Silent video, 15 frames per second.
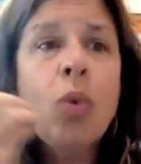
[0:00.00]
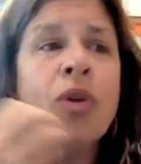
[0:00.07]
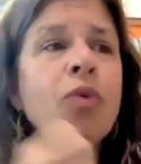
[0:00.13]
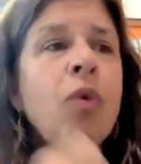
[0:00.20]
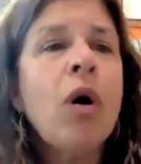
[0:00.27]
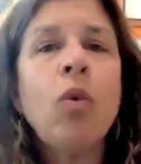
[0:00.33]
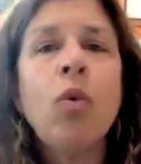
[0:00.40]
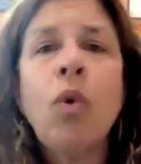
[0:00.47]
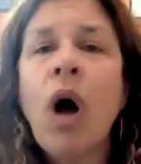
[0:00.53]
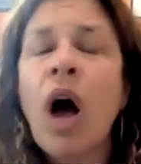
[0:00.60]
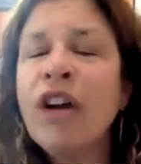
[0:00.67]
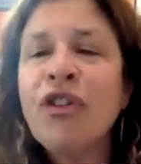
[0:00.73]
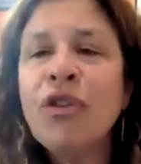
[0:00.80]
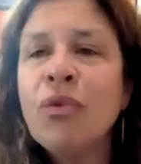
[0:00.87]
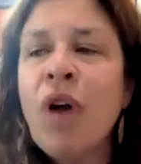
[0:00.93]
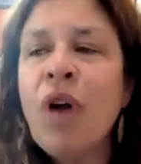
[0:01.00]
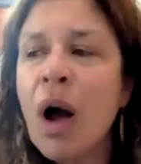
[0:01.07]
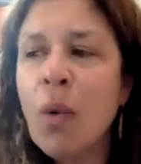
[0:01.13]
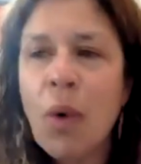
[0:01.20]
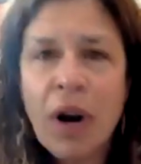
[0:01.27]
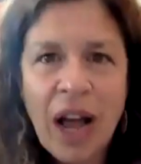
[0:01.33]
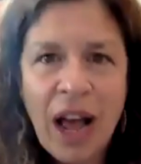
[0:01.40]
with what I do
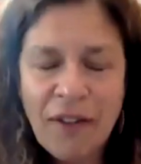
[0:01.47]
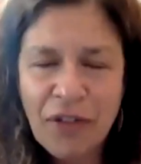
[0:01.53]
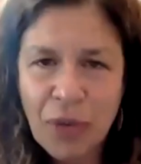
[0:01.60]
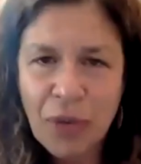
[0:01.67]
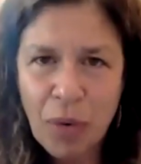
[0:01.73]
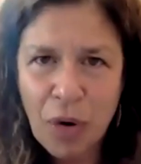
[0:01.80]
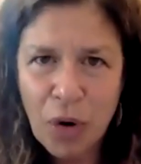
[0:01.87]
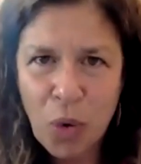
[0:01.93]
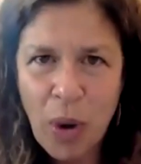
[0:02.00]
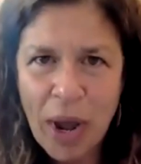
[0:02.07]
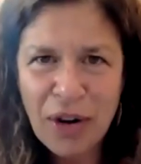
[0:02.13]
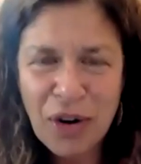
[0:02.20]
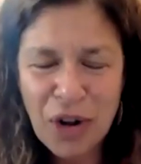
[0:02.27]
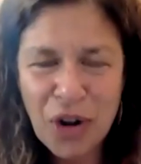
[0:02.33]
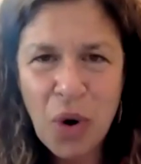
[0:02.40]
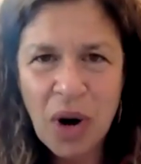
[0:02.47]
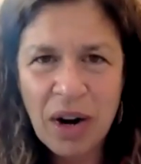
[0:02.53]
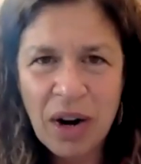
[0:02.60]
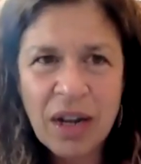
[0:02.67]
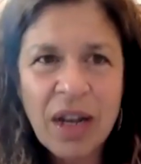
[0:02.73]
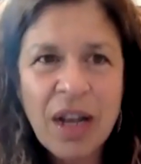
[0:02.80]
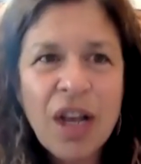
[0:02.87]
not want to have thrown away in New
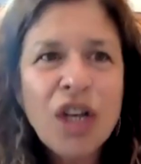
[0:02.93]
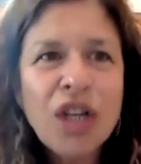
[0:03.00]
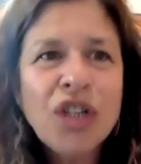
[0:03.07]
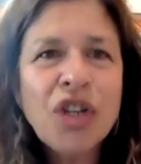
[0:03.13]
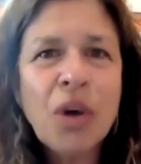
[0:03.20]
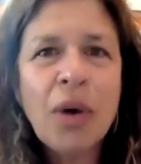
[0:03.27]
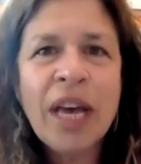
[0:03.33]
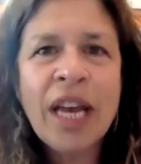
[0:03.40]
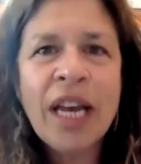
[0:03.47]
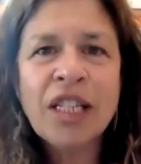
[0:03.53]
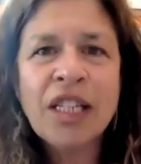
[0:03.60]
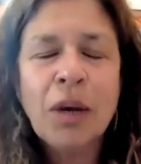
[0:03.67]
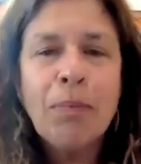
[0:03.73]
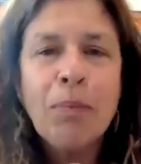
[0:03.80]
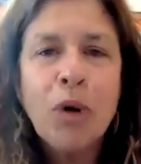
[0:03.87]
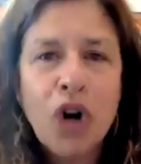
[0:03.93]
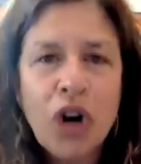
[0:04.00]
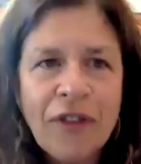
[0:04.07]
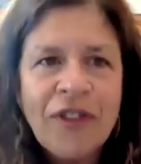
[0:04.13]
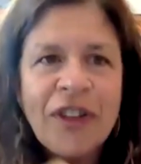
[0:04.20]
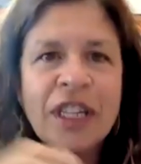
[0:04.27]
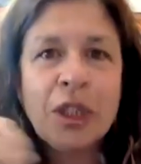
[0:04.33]
York. So it is a
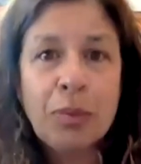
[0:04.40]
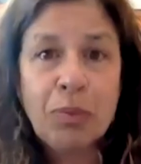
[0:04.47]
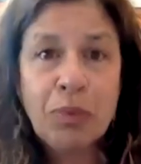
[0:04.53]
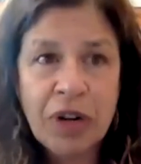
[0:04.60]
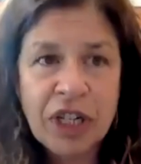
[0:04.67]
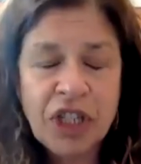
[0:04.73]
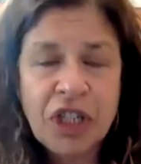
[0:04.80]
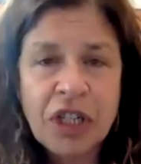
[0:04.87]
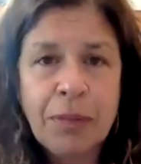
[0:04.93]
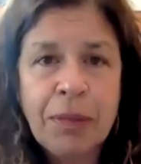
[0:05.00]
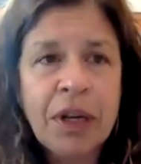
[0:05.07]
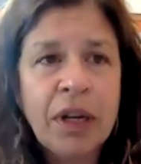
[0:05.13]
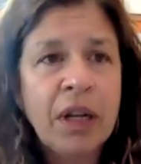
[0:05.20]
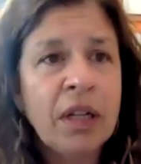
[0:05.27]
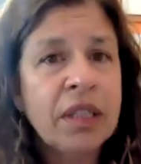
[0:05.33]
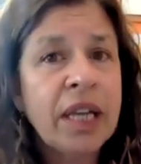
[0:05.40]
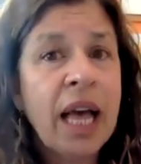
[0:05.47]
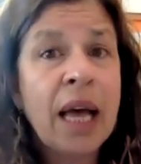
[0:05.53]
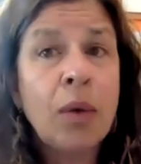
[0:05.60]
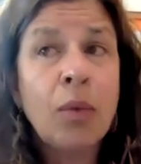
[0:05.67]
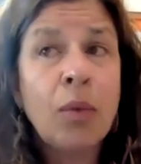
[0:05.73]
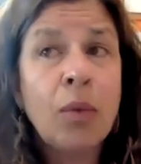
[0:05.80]
perfect bridge to build.
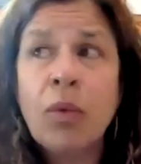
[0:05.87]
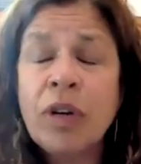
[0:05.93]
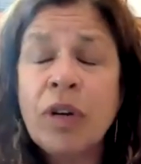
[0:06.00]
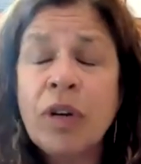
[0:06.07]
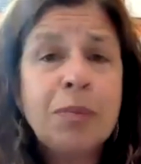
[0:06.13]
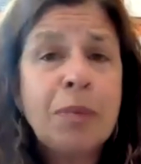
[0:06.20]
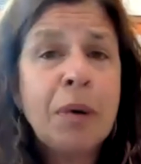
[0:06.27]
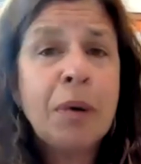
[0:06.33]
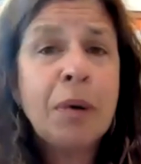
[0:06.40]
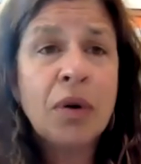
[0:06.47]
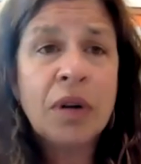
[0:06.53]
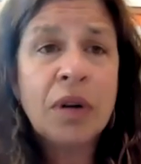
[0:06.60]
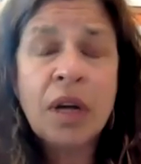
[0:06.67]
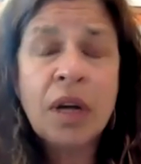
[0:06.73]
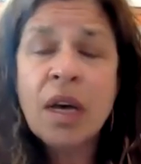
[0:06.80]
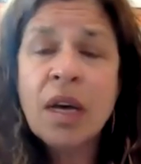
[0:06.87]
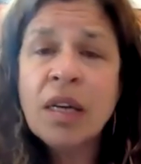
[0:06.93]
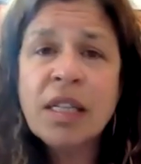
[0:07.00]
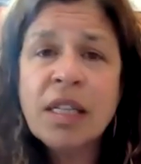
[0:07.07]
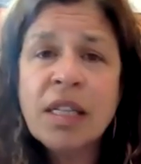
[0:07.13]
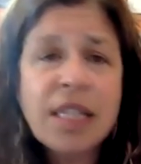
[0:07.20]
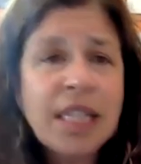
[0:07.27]
And when we spoke
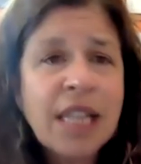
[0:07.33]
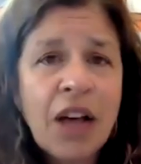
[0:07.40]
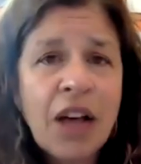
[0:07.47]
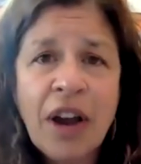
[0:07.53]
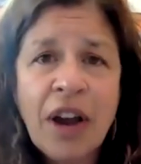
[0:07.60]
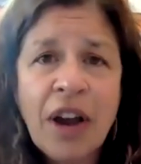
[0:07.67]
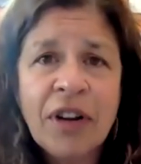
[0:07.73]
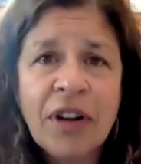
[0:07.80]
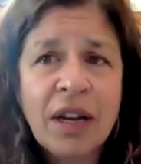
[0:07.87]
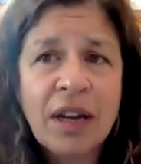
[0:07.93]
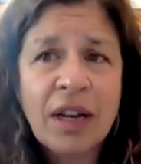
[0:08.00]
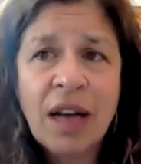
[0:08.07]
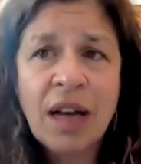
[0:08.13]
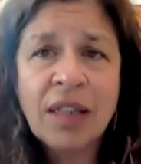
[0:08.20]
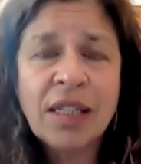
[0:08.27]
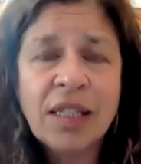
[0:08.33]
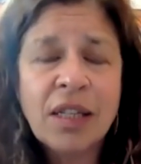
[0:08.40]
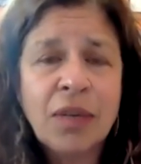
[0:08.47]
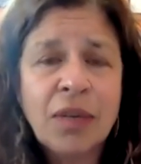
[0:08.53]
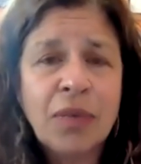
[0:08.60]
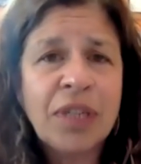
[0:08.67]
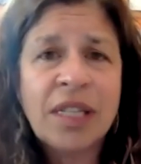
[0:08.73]
to the South African
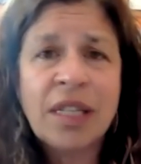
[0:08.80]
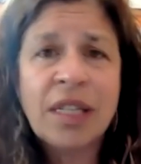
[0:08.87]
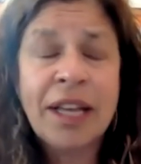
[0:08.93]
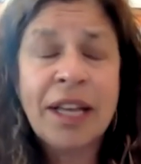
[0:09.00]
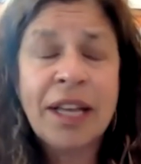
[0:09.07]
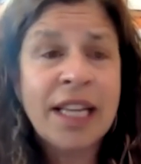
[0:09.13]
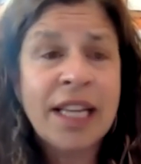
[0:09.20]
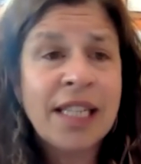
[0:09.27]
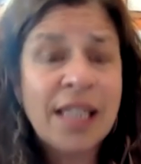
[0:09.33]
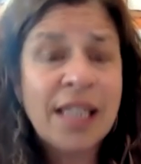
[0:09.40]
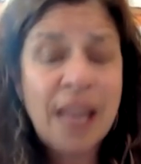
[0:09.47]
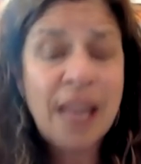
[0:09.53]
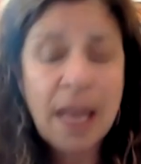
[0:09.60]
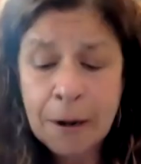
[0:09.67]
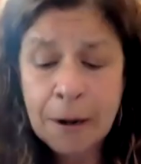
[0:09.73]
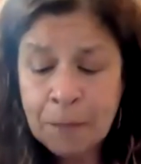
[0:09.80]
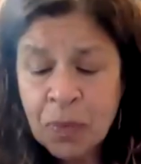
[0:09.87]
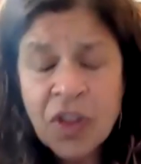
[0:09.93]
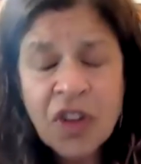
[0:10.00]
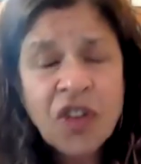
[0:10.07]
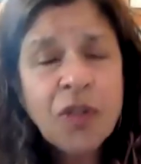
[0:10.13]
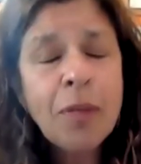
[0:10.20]
consulate recently, they said
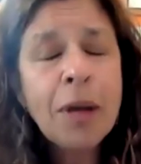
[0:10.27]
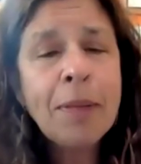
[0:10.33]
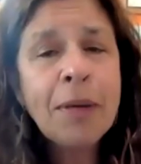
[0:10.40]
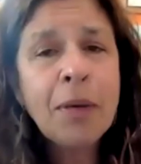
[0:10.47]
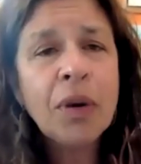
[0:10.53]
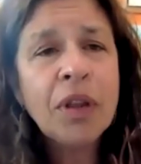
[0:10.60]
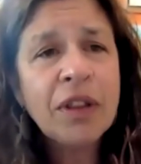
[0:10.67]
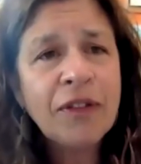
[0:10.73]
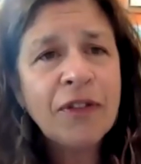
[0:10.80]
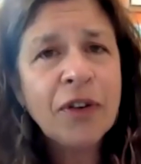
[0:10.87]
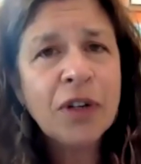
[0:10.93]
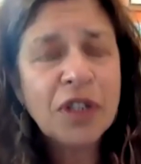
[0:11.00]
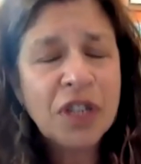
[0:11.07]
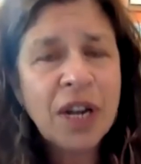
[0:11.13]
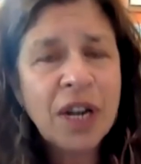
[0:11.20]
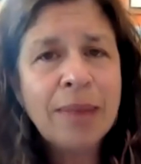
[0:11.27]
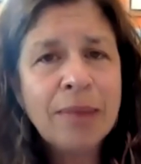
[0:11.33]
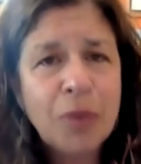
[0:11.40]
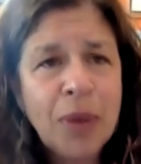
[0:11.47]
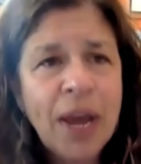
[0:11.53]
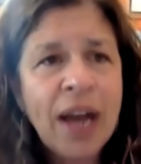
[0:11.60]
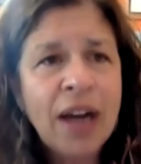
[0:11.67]
this may be one of the first
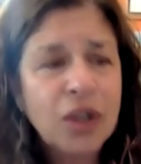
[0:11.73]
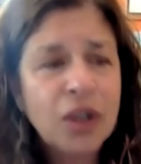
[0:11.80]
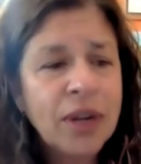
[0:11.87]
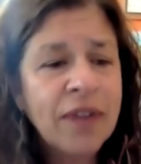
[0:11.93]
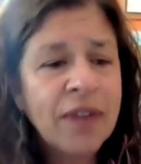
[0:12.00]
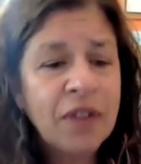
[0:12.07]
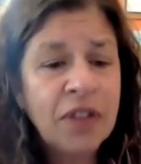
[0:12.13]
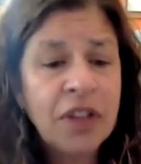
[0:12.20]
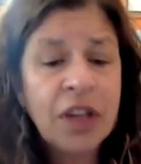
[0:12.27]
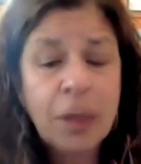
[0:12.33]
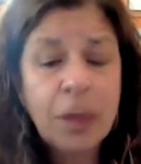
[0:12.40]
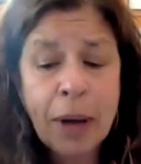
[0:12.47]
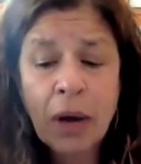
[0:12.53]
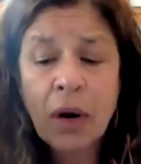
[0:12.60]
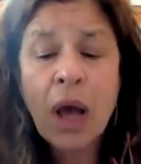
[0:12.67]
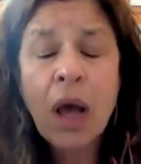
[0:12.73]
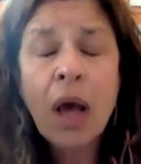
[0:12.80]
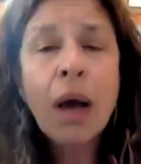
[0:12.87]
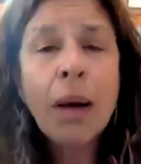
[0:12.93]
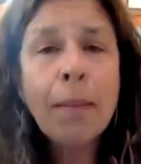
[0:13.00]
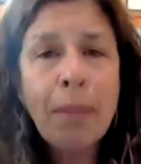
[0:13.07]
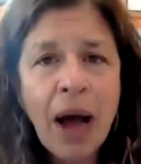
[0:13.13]
times we actually have to think about
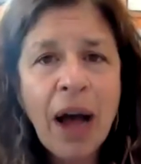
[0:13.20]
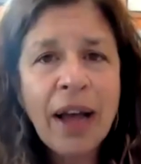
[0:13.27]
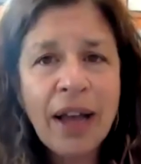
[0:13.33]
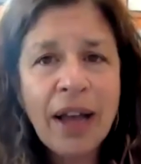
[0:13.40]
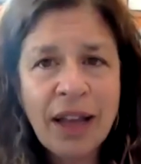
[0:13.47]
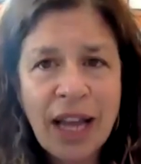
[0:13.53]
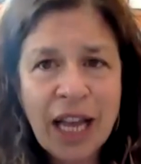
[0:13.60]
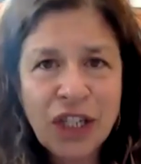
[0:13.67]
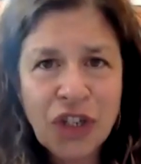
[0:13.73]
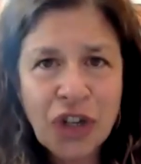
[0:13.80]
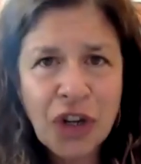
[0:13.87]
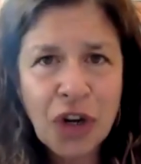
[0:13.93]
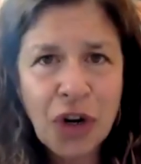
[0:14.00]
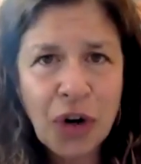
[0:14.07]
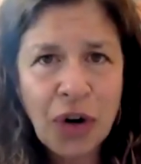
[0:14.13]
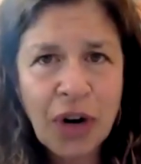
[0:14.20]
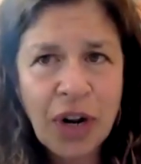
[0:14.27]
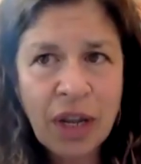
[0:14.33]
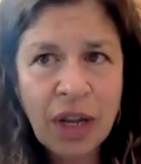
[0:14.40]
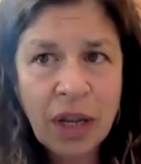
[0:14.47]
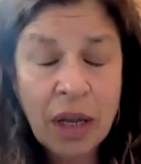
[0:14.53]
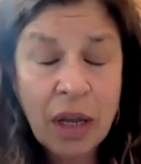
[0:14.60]
buying and
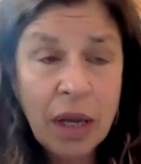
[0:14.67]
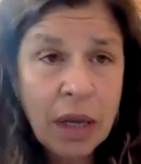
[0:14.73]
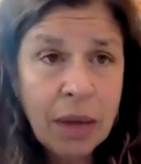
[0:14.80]
securing